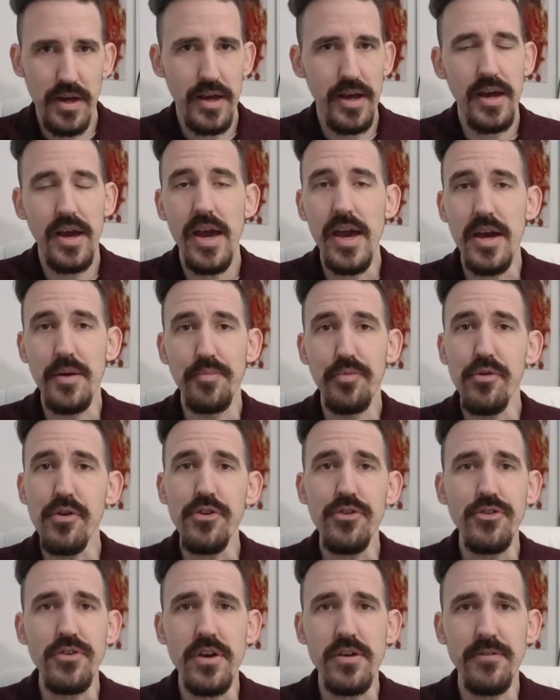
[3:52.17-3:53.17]
hey,
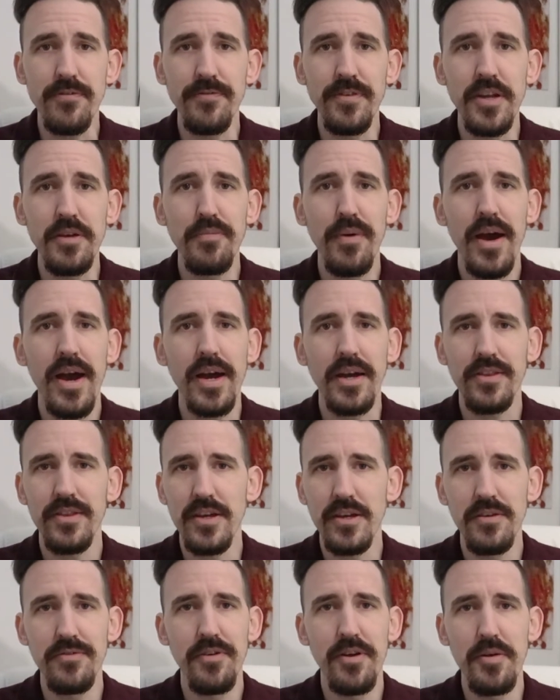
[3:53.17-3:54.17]
appreciate your feedback, thank you
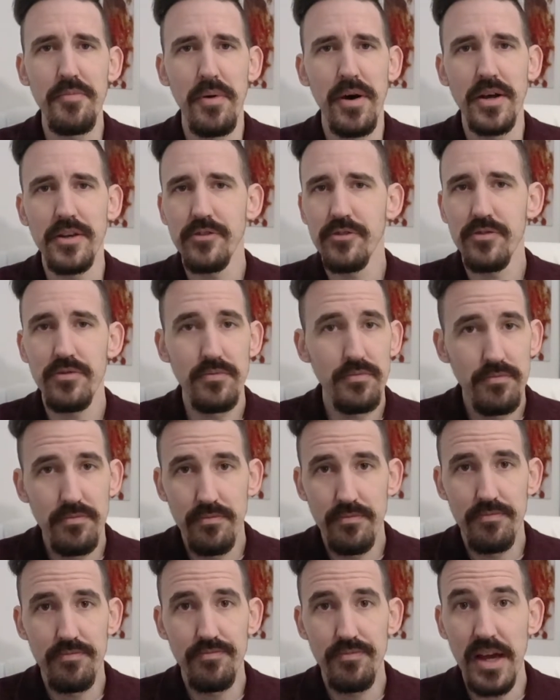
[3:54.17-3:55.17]
very much.
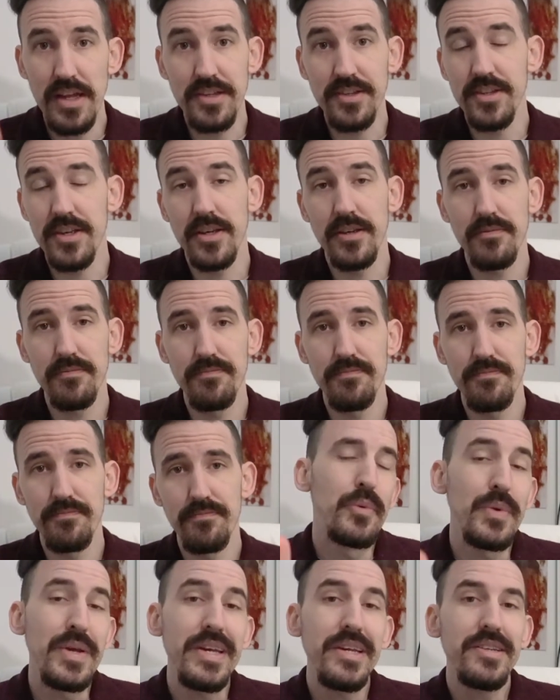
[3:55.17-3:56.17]
That's it.
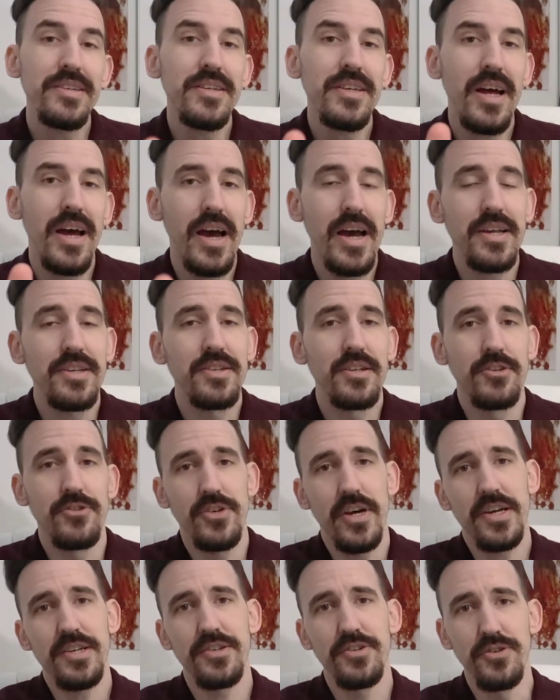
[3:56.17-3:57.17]
The reason I
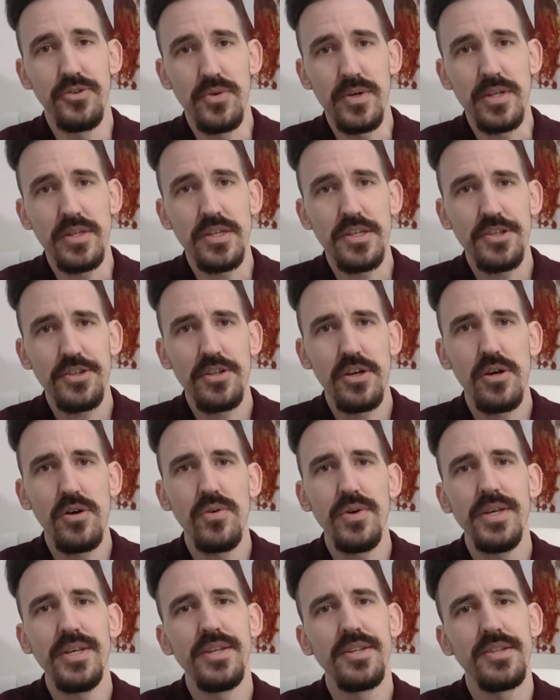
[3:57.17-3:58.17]
suggest doing this though
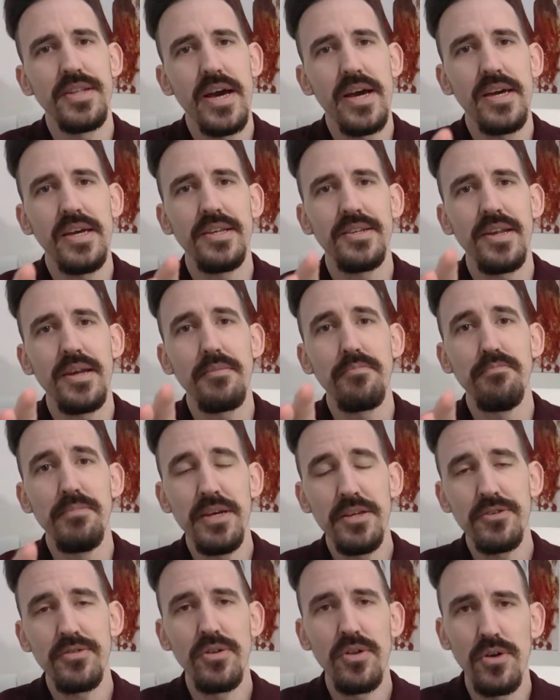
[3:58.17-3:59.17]
is that it's a
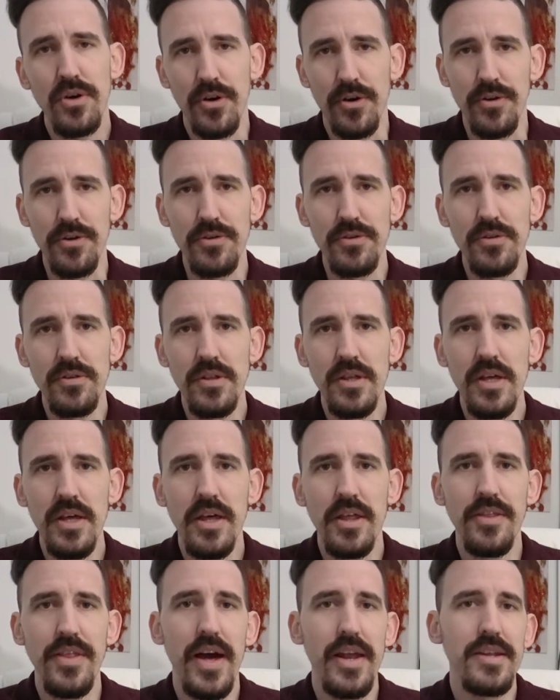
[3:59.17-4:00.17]
mental hurdle
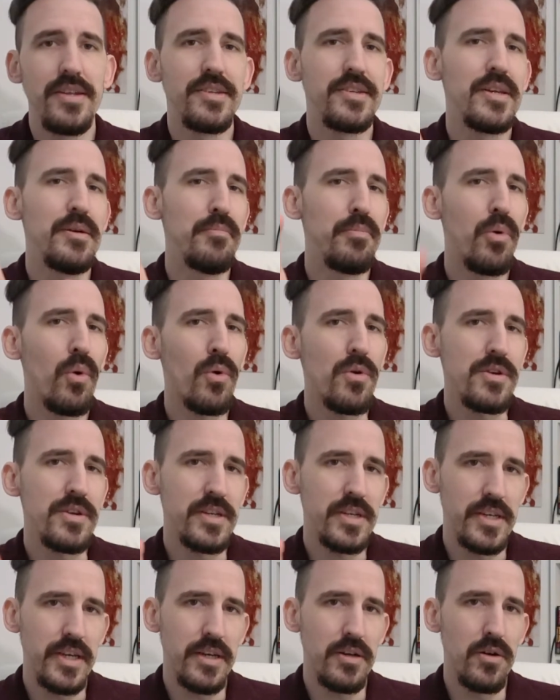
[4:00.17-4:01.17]
that is important to
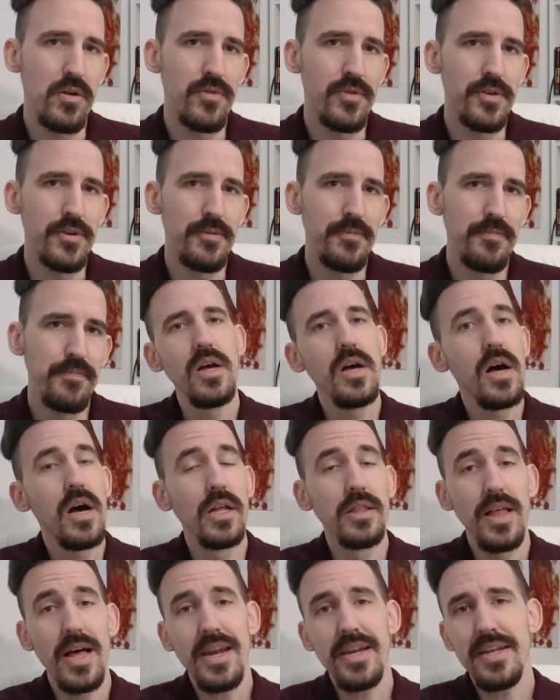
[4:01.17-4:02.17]
get over. A
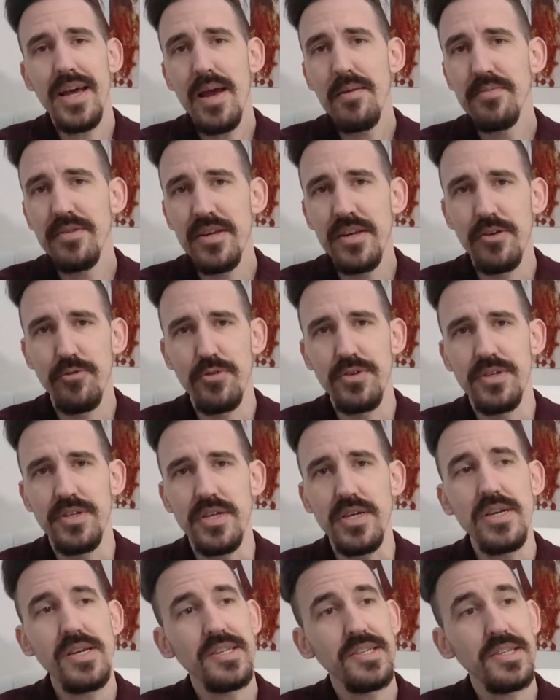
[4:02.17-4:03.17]
lot of times in critiques,